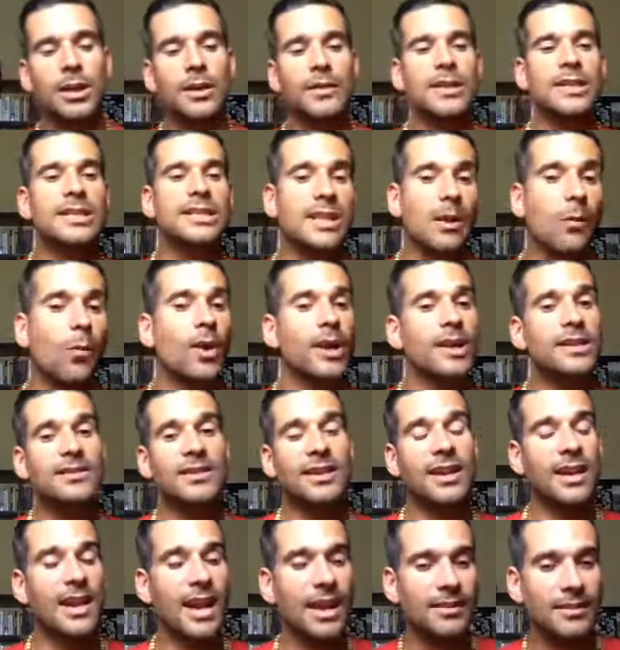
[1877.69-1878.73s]
They're somewhat
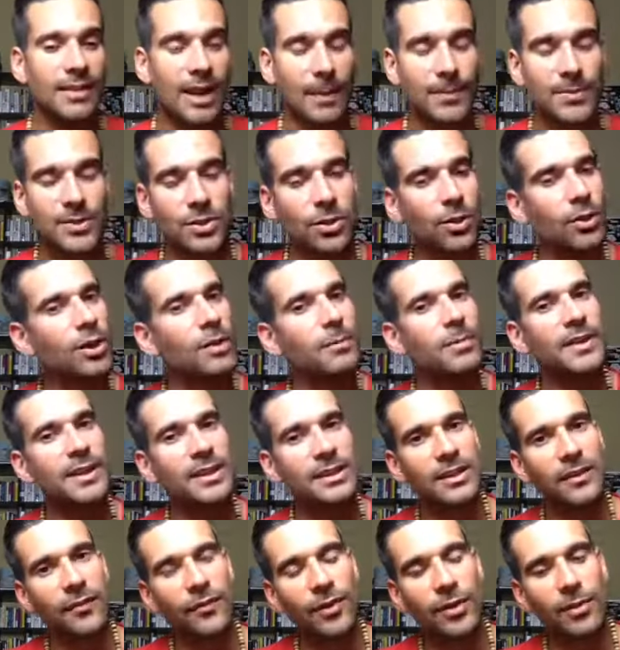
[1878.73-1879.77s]
interconnected, absolutely, but they're
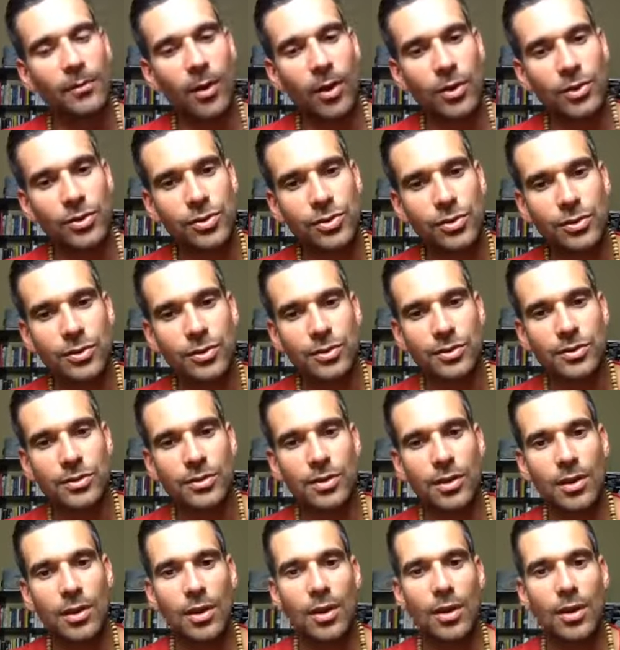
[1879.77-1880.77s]
different emotions.